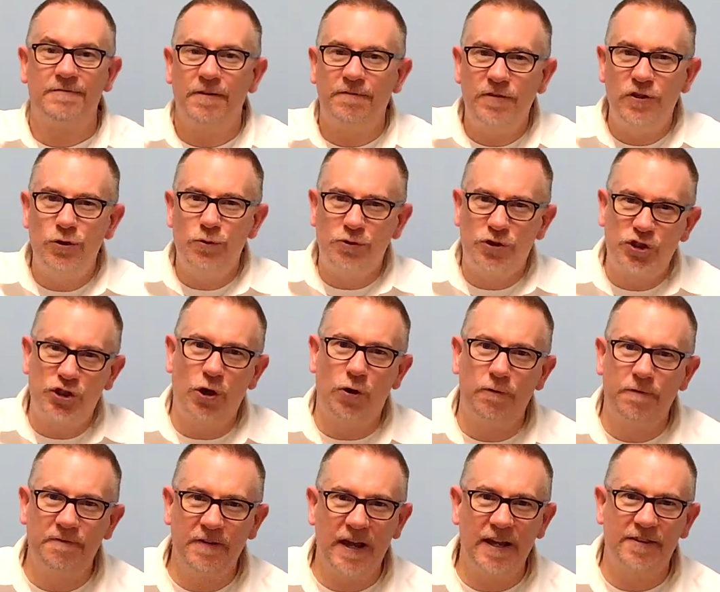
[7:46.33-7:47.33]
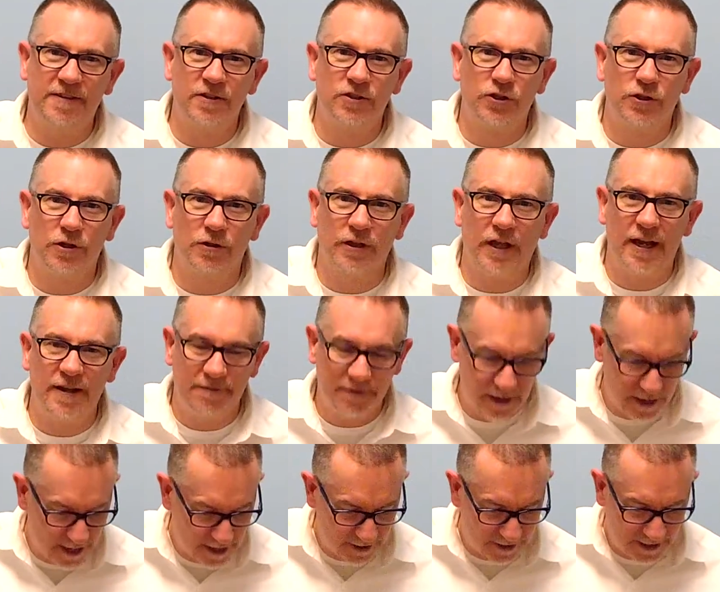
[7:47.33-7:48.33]
If you sow faith into your
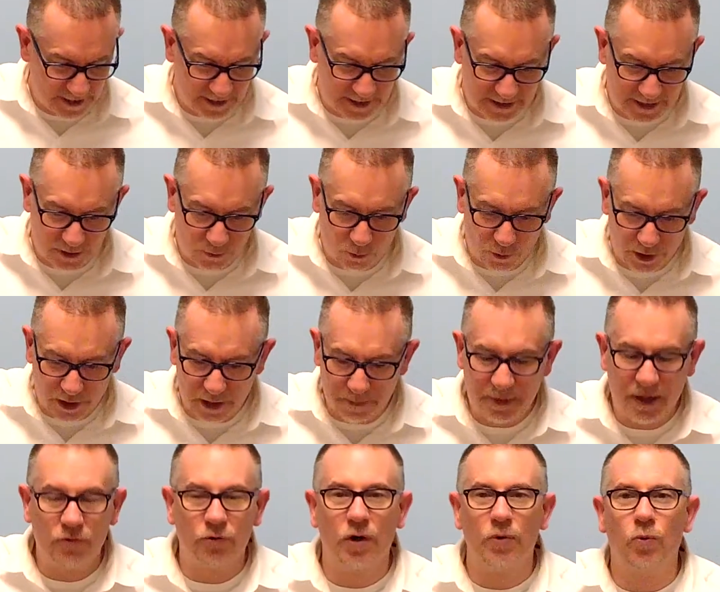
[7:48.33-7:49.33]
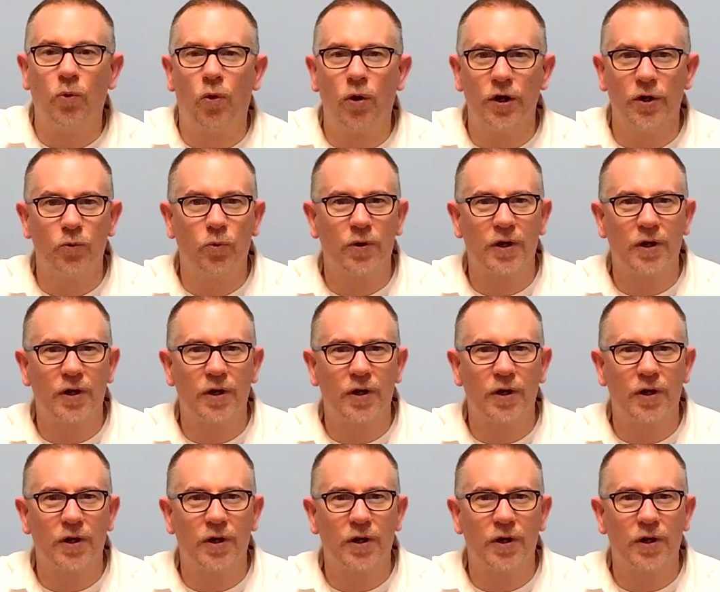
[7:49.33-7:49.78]
life, then we're going to be rewarded.